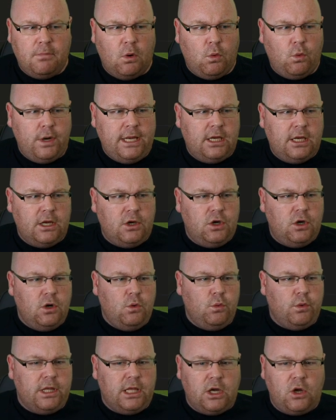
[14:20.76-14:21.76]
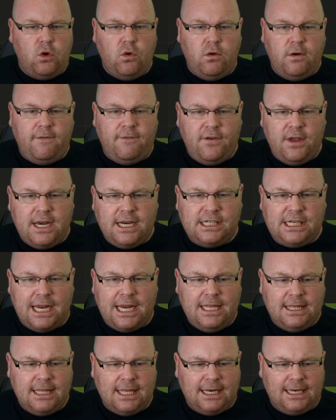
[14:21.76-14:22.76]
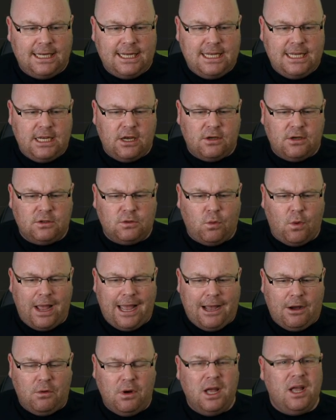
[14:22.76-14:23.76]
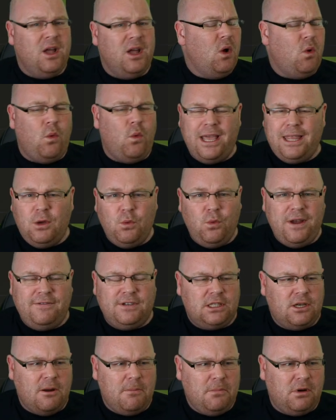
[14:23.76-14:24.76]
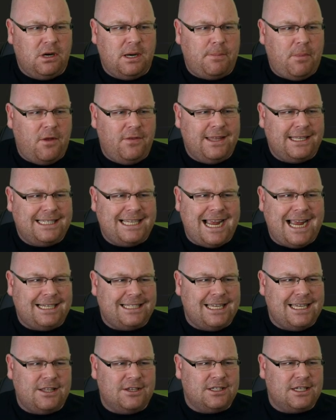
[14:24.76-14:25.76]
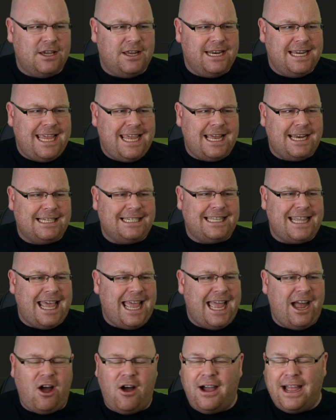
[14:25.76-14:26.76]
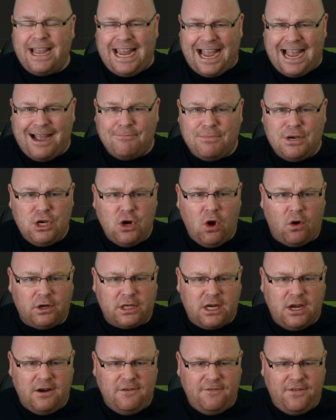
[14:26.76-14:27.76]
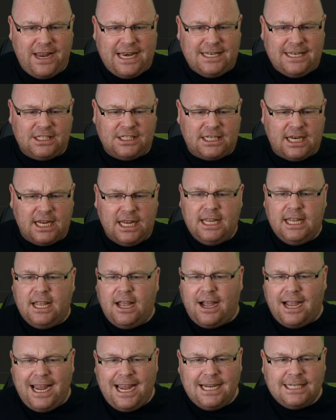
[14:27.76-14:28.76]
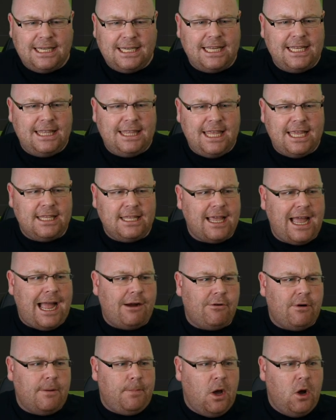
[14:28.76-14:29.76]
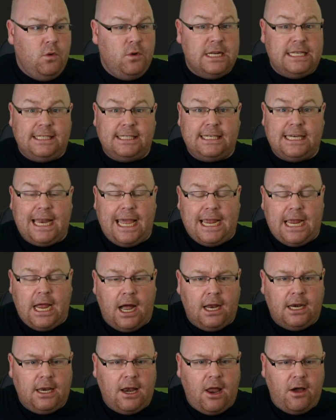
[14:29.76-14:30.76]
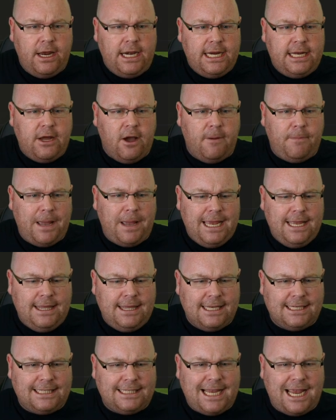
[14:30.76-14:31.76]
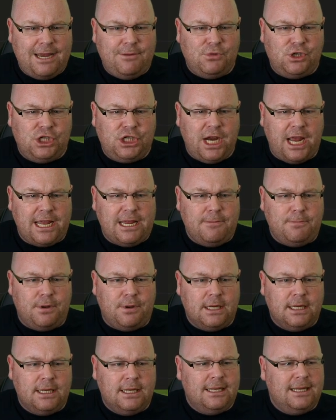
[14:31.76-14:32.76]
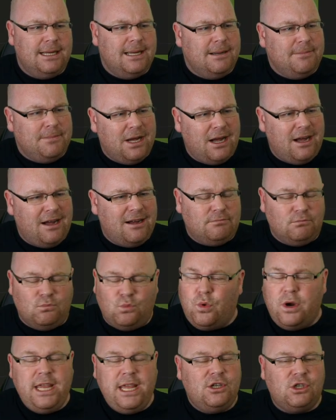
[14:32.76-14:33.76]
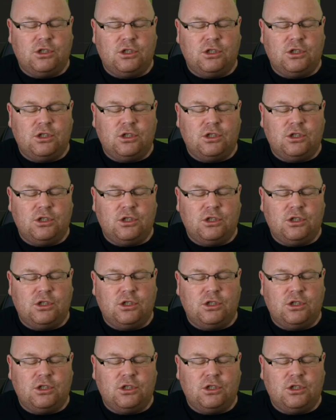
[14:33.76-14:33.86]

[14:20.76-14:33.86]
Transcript: but we could do with a good finish in the league as well. Whether we've stumbled upon the tactic that's going to get us there, I am not convinced. I actually think that our opponents today are lining up in the same shape. We